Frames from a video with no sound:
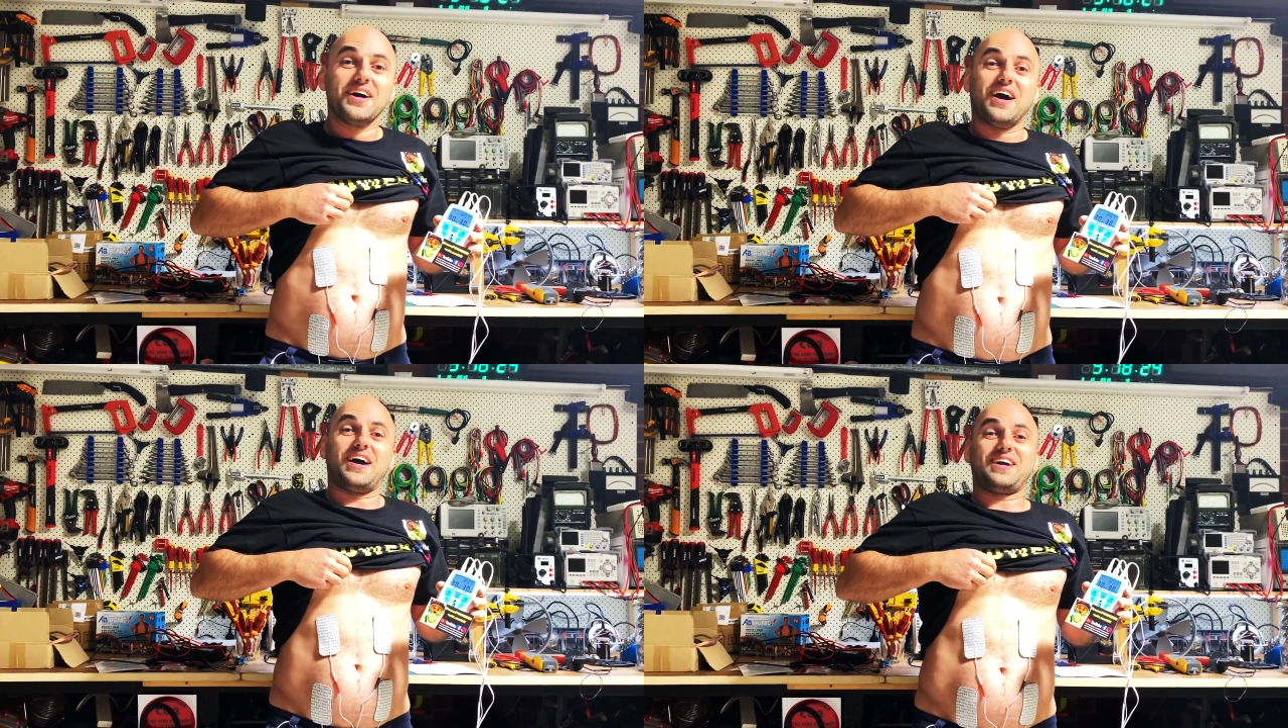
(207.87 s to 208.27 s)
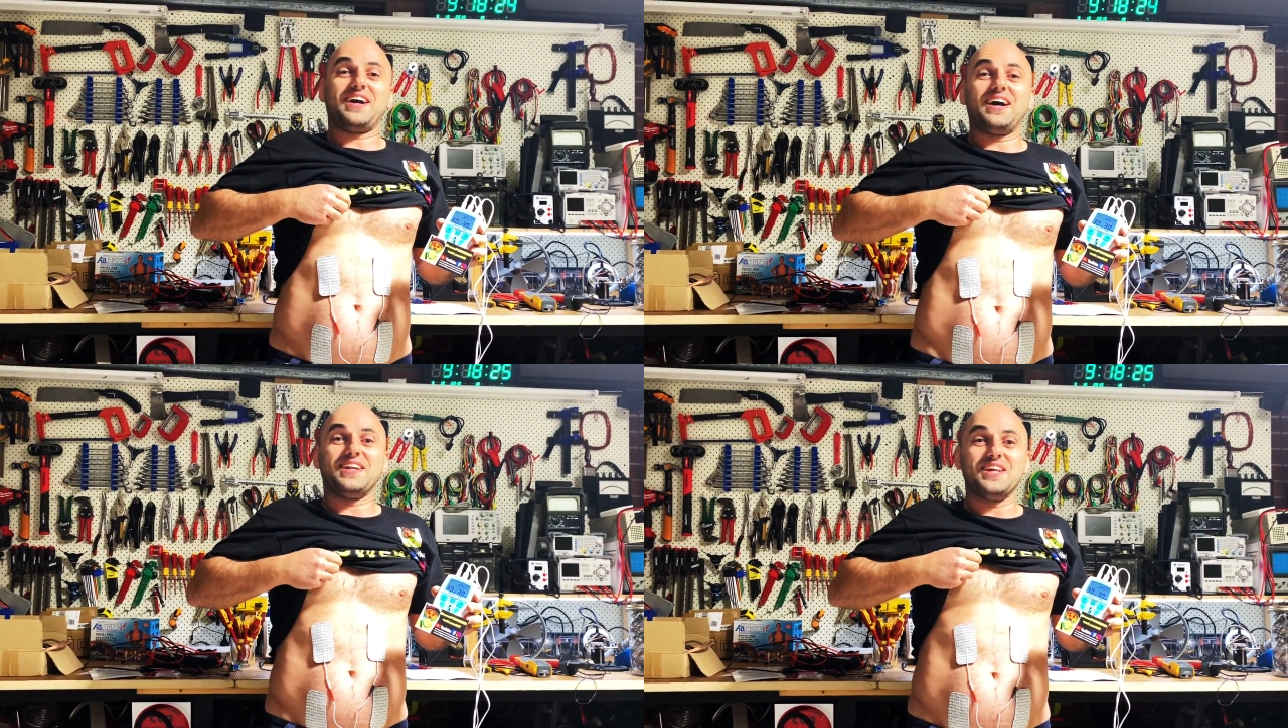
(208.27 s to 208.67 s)
I
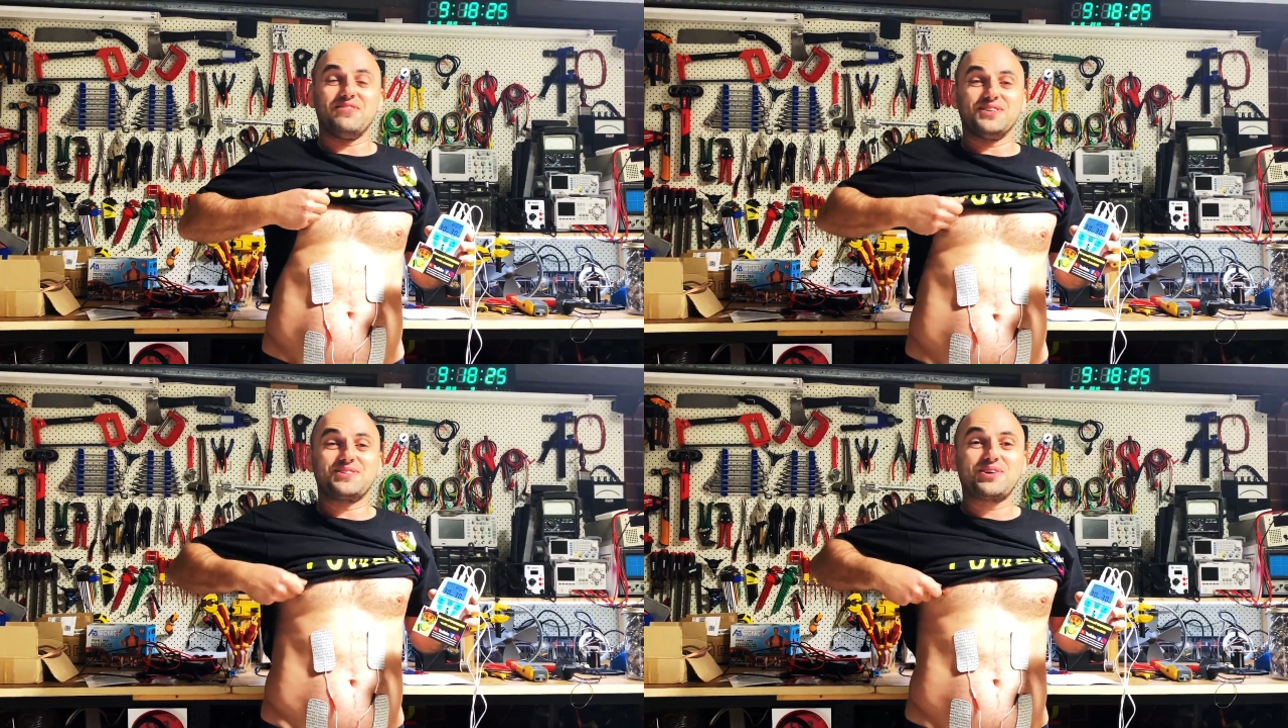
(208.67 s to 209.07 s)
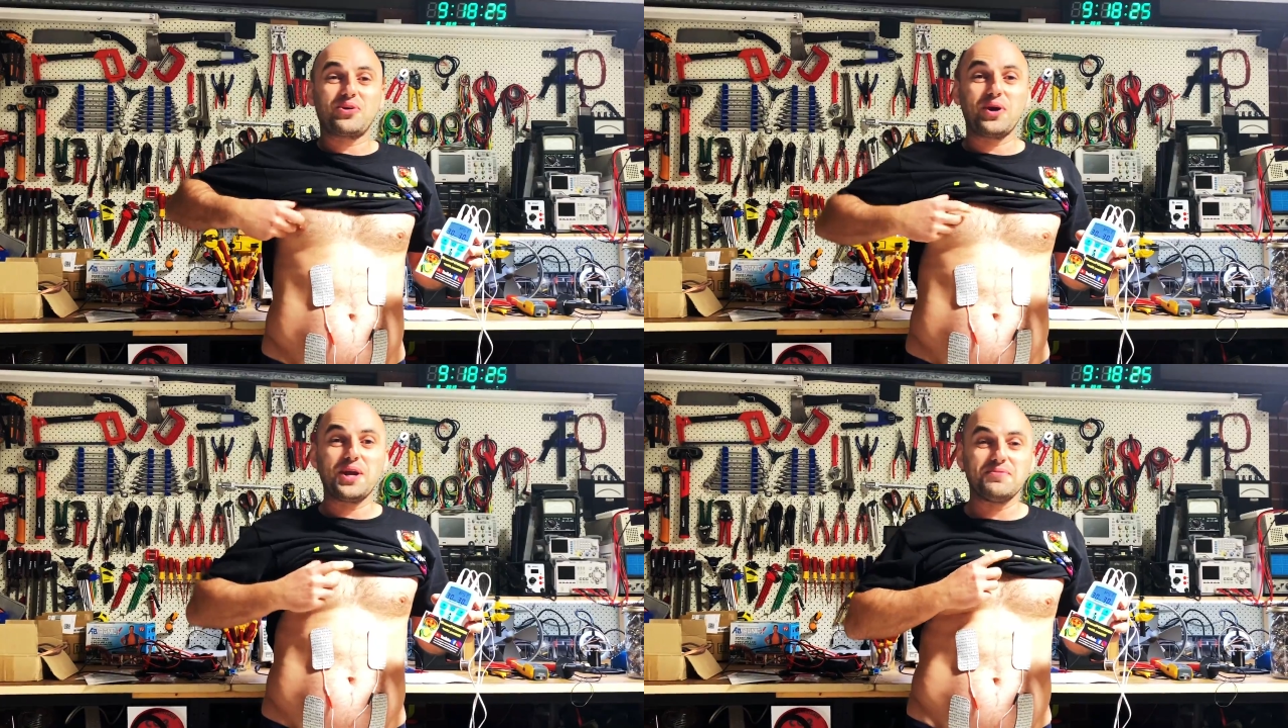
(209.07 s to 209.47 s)
can't even
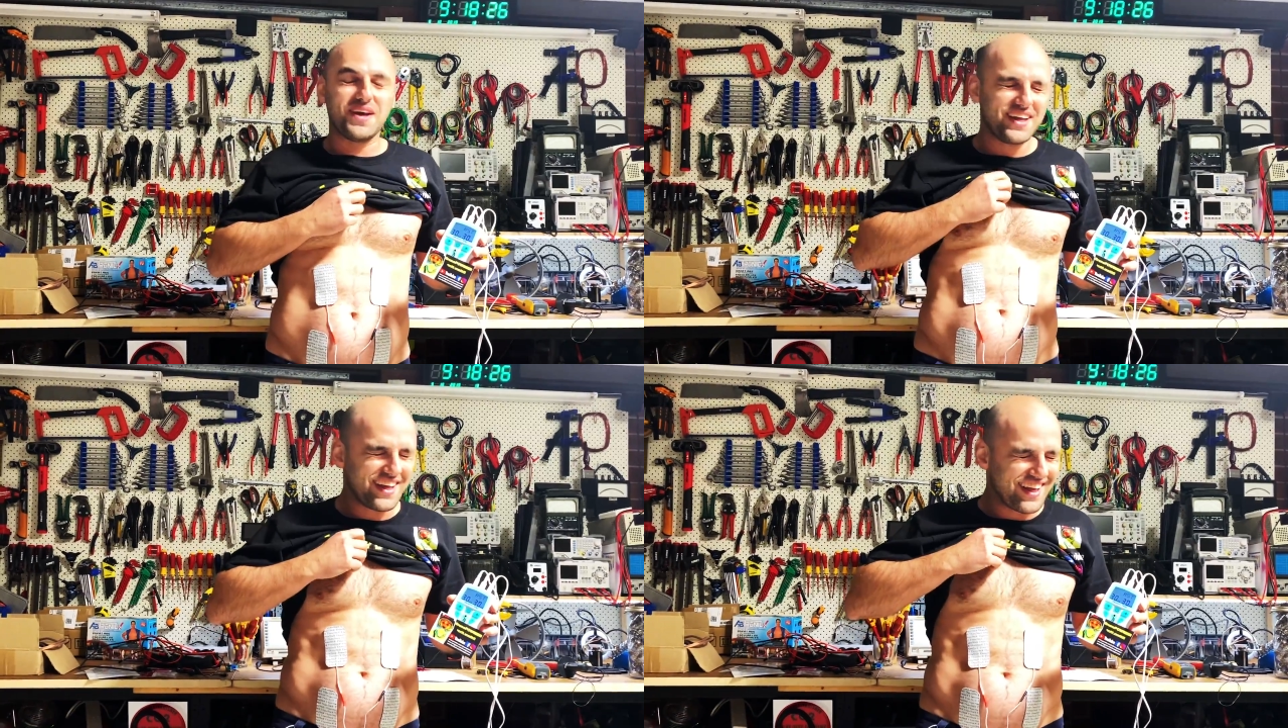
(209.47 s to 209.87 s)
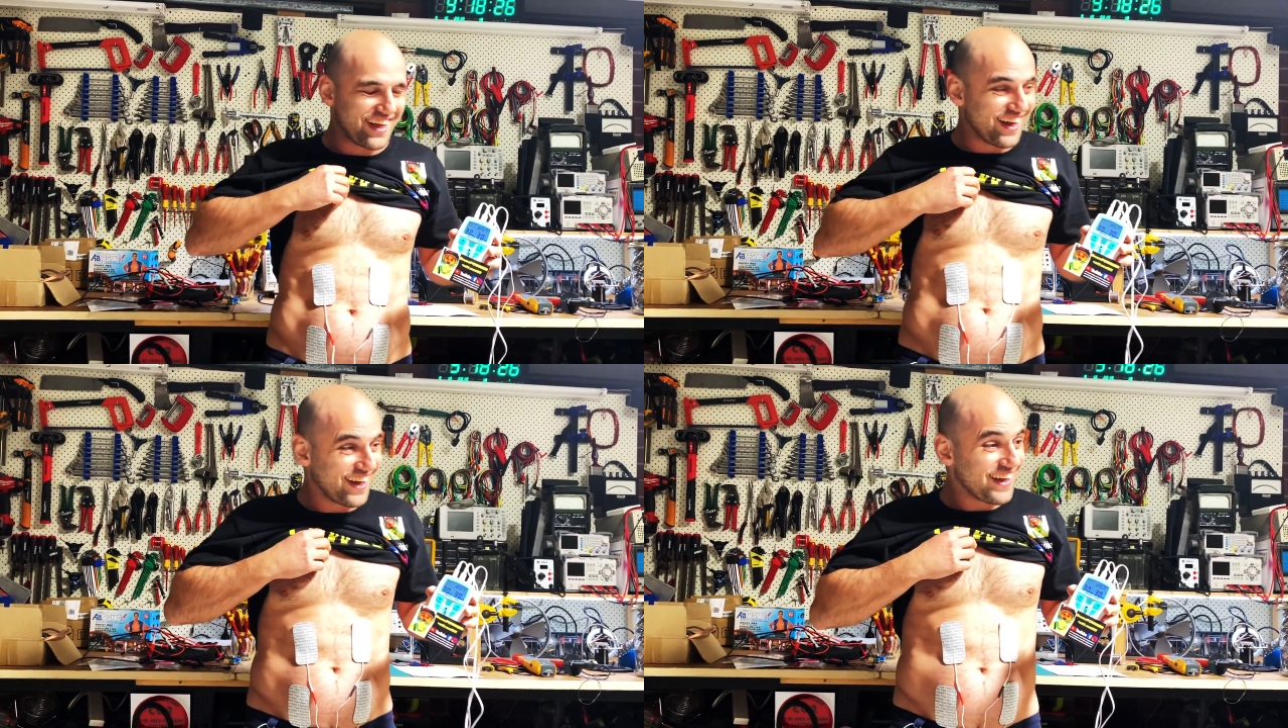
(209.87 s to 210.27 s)
scream.
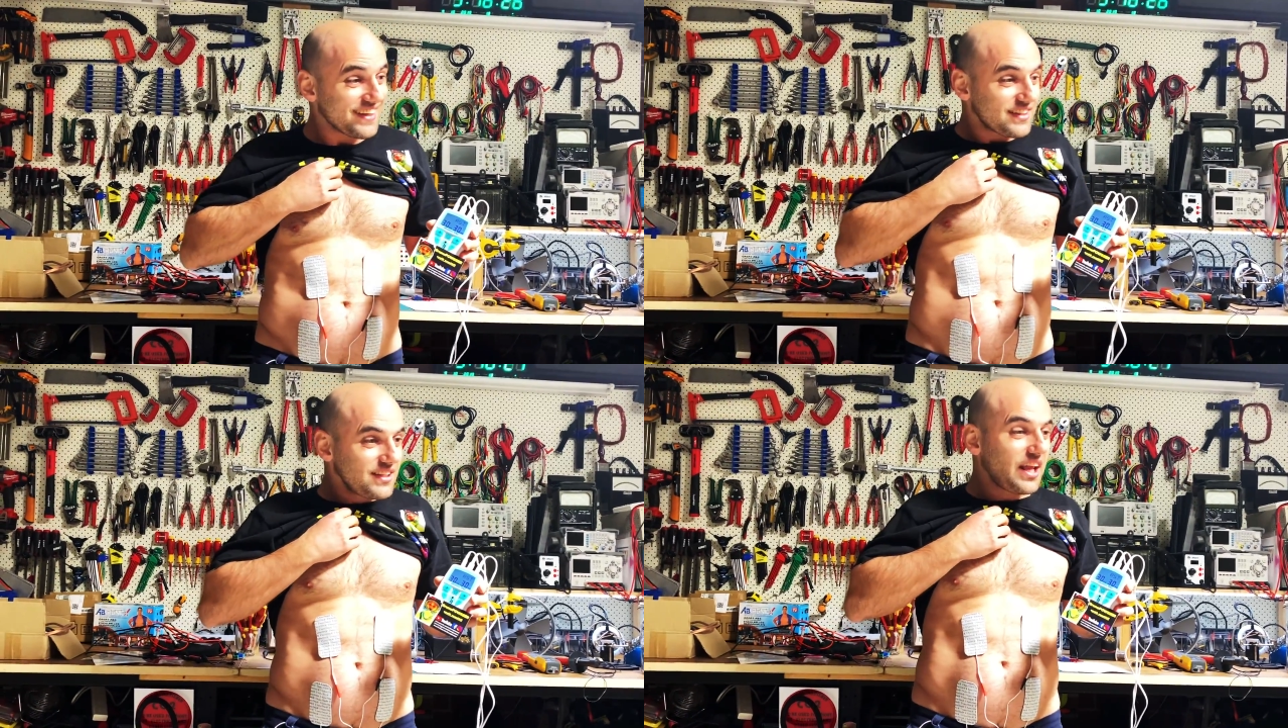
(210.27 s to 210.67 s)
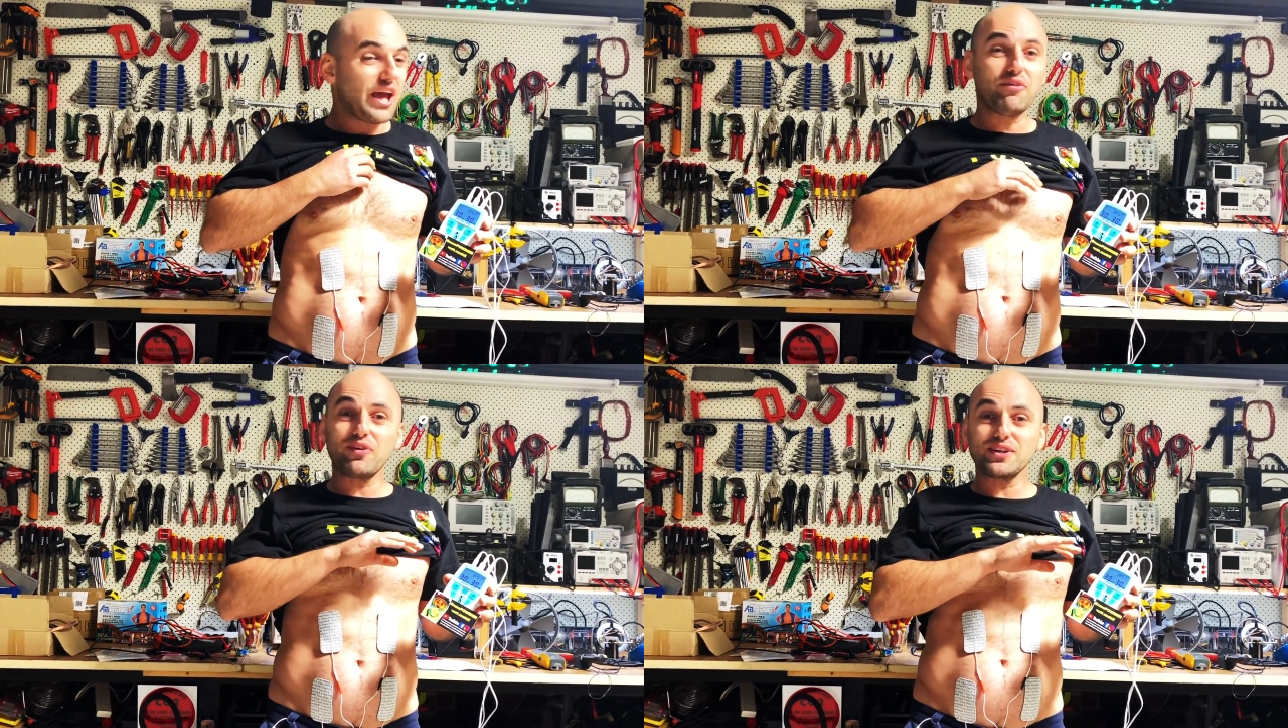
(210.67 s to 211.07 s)

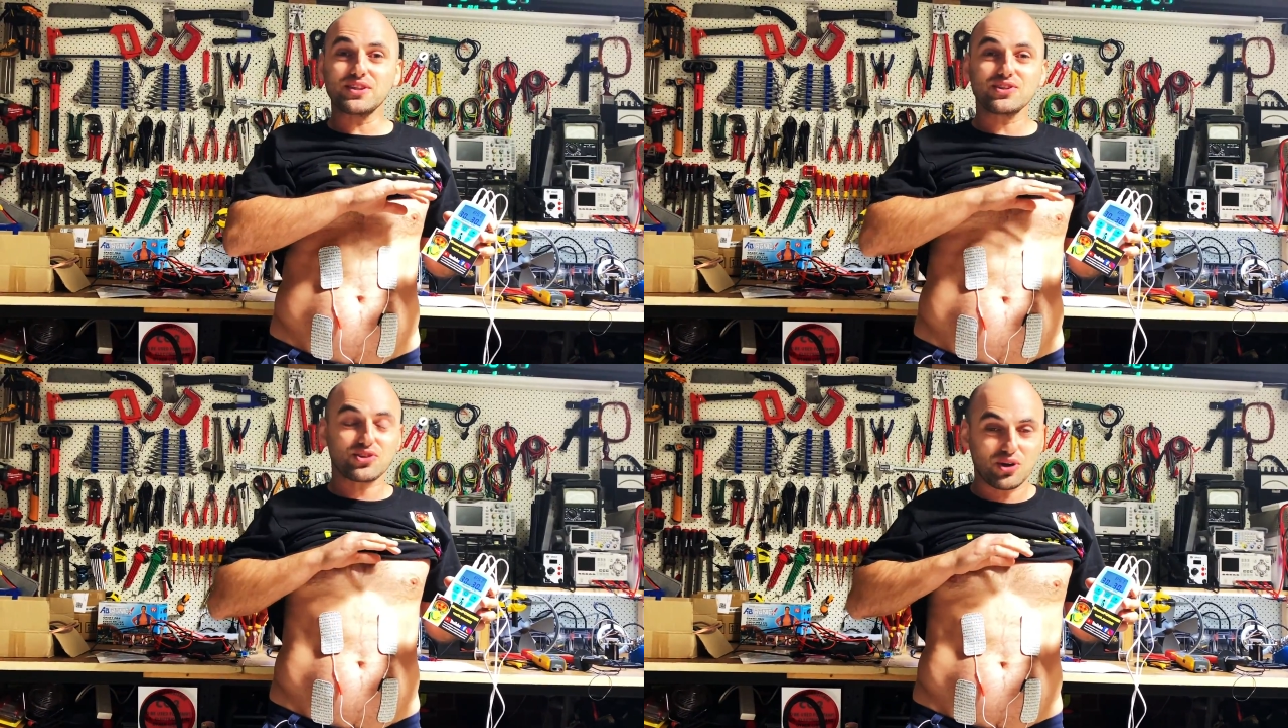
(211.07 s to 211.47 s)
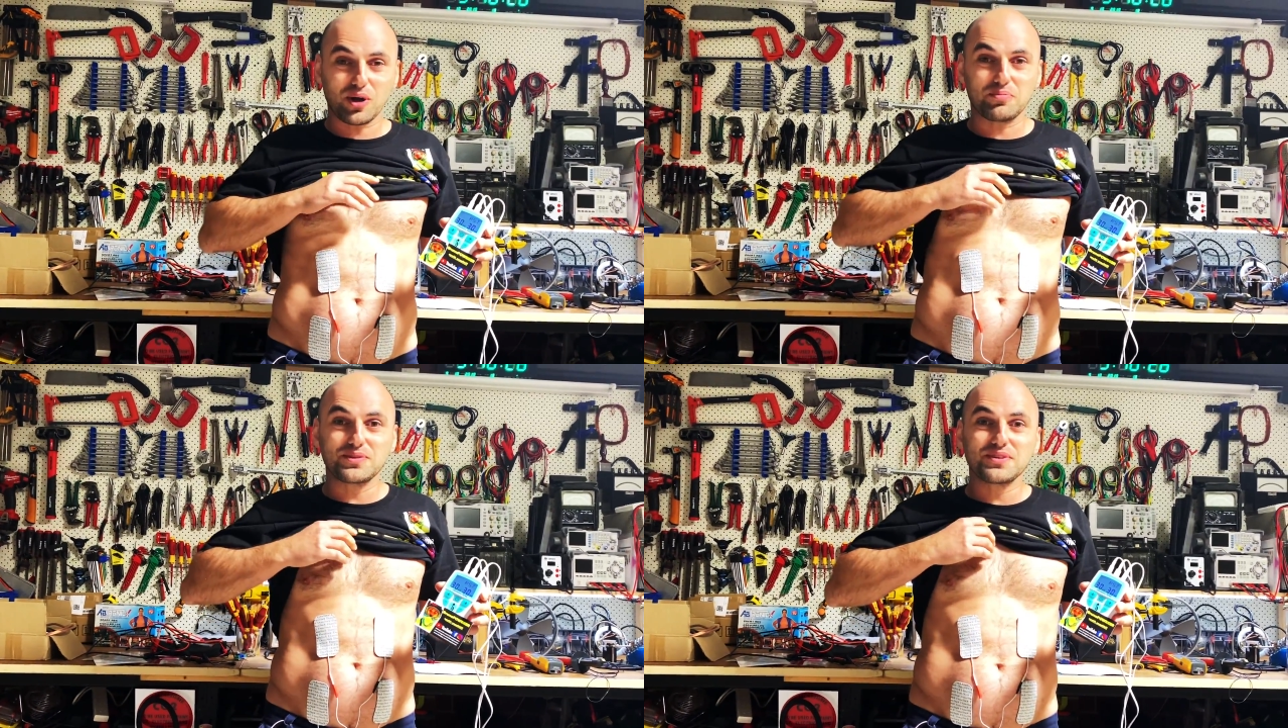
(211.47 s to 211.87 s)
Everything just
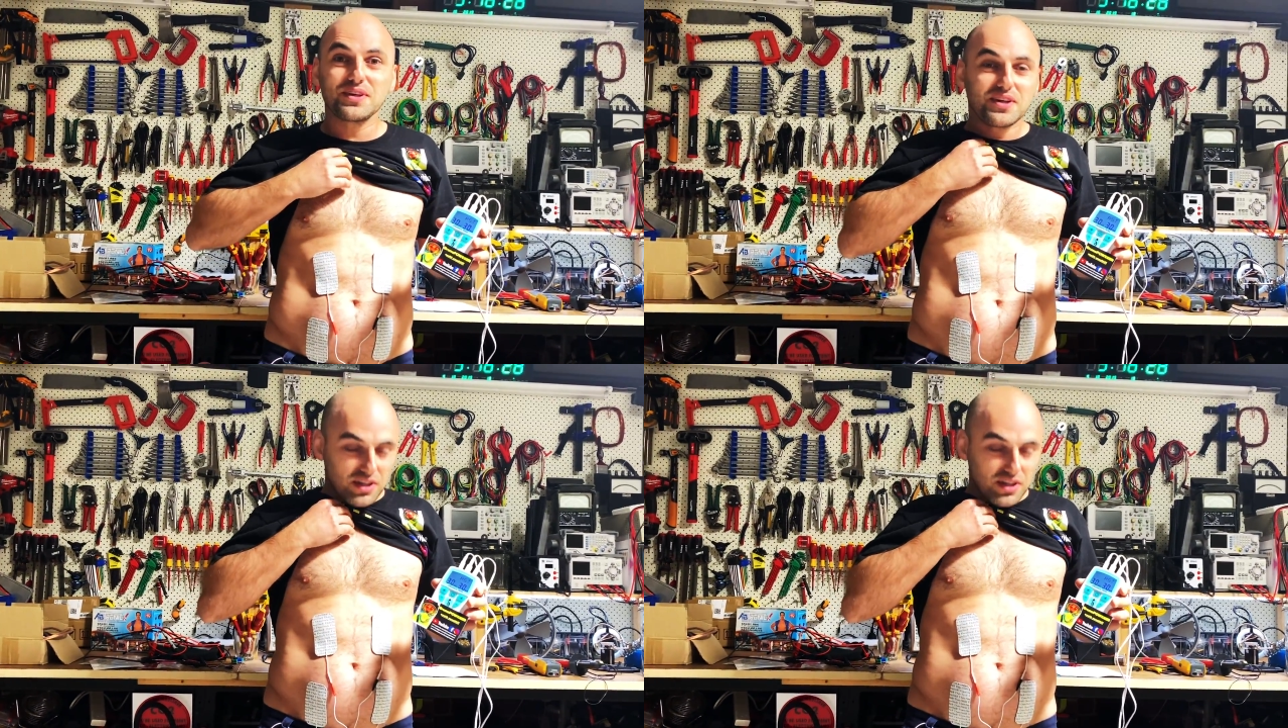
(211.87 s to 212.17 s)
stops.